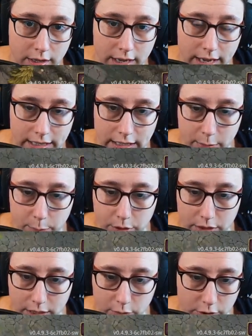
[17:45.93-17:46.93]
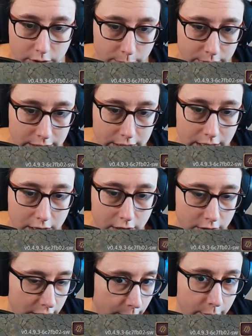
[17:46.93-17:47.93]
I need to put down some
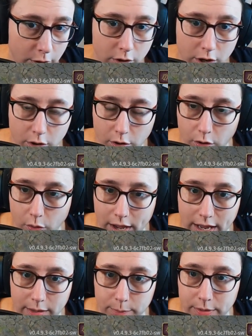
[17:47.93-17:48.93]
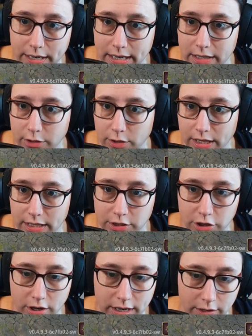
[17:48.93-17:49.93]
stairs. I'm going to go ahead and play it so they can
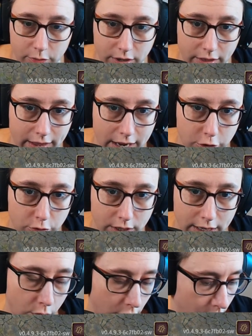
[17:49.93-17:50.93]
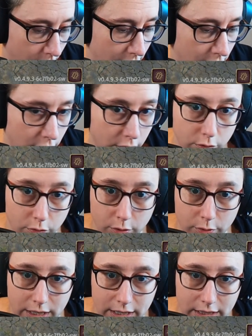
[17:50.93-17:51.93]
start getting rid of that tree. We're going to
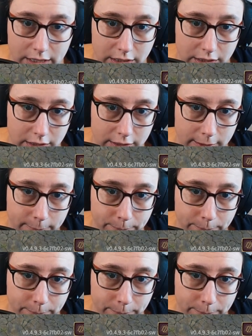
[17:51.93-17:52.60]
rotate this.